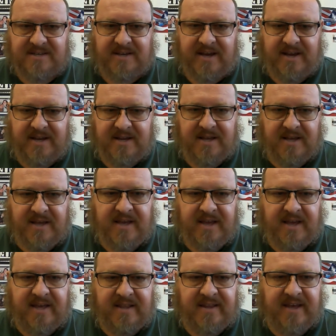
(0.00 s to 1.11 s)
Okay,
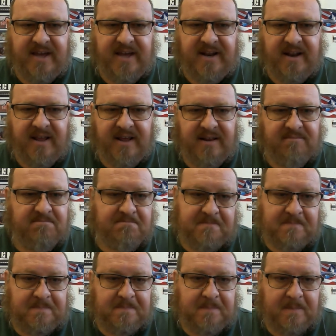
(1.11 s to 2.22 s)
and then
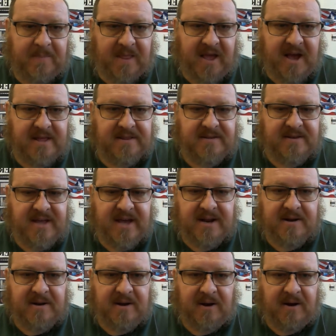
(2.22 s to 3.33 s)
other than
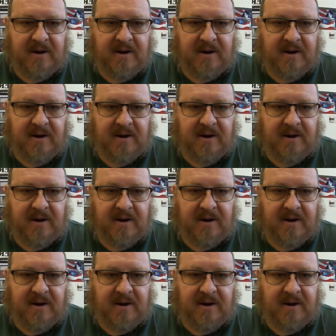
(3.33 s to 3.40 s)
that,